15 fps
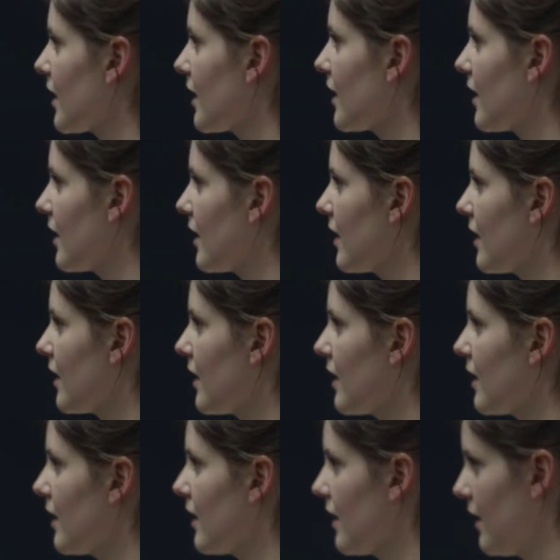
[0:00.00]
And
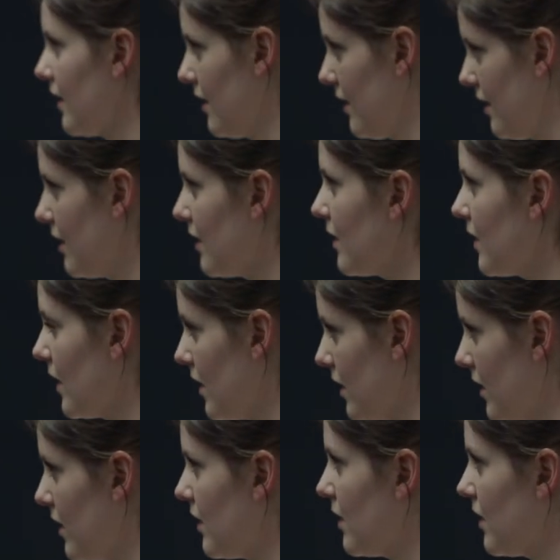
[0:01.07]
acting is one of those
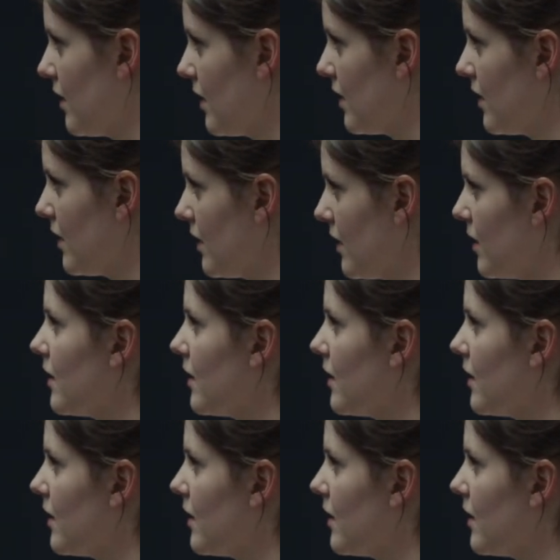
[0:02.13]
things, you can't really get